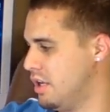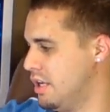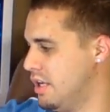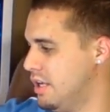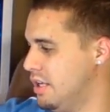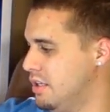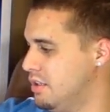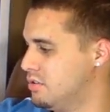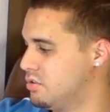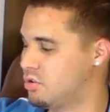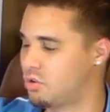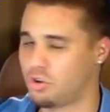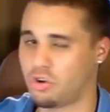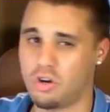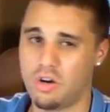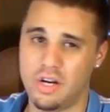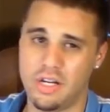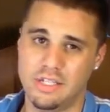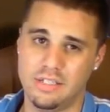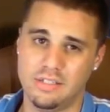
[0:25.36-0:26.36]
It is
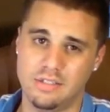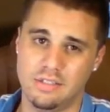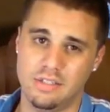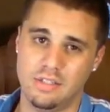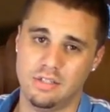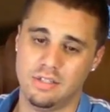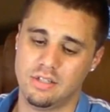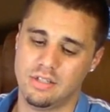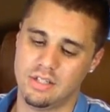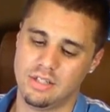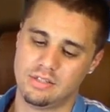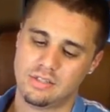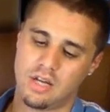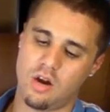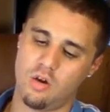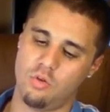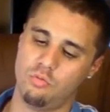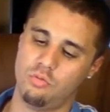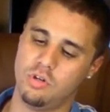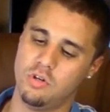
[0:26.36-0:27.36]
crazy. It's
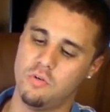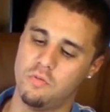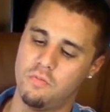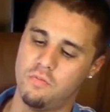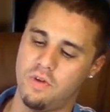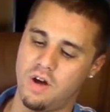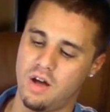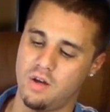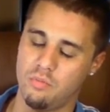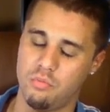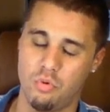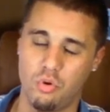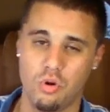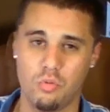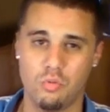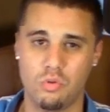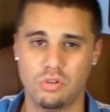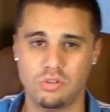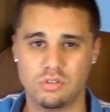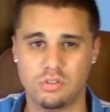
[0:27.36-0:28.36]
got a real
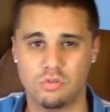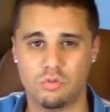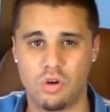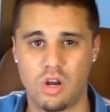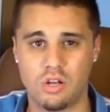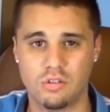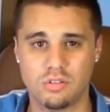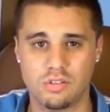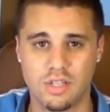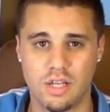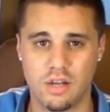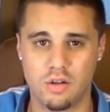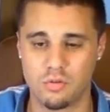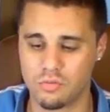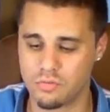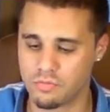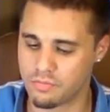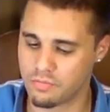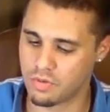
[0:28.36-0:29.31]
5.1 surround sound